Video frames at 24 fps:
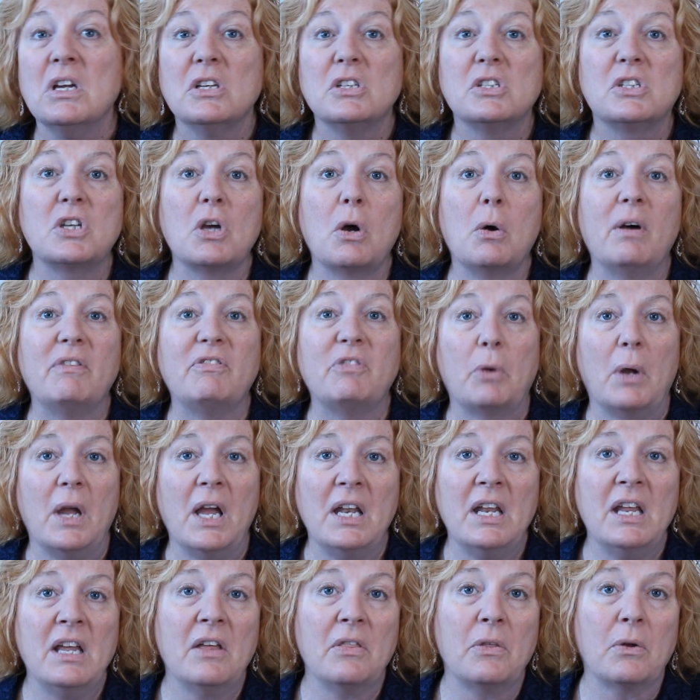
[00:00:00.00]
So if you're
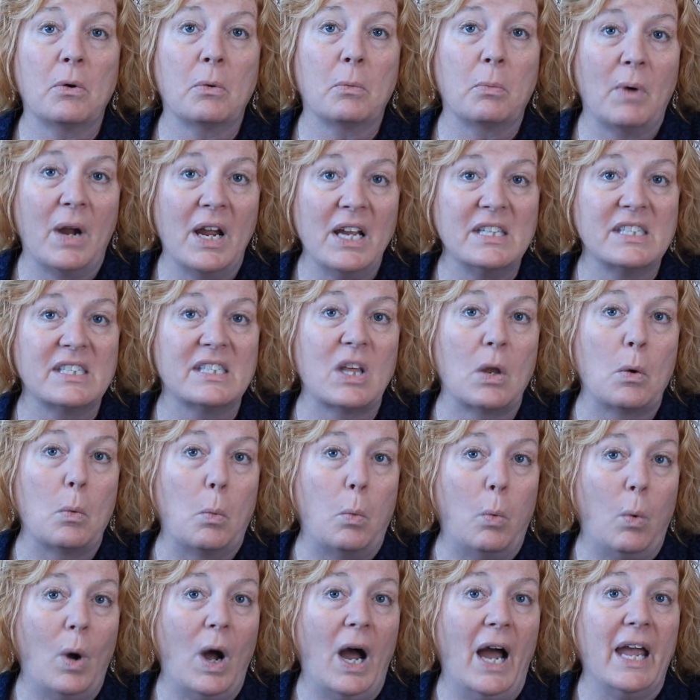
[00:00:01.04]
any other race
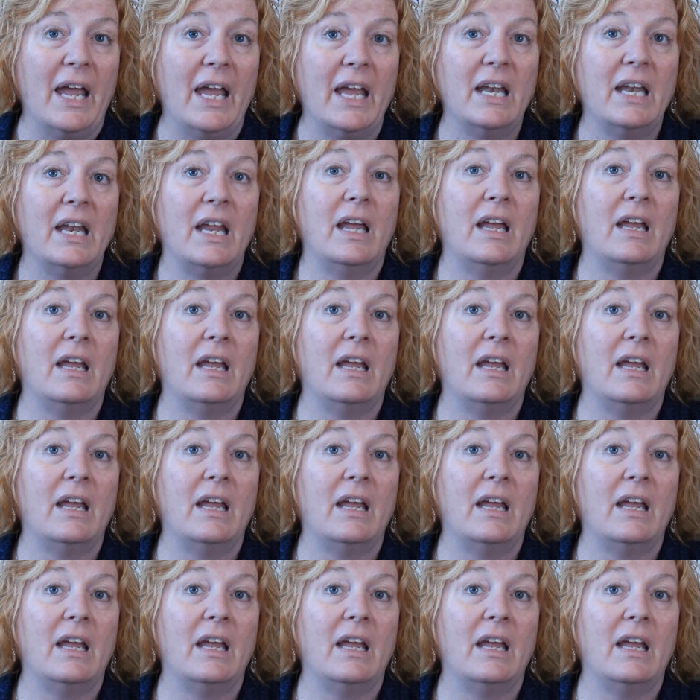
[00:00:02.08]
than white,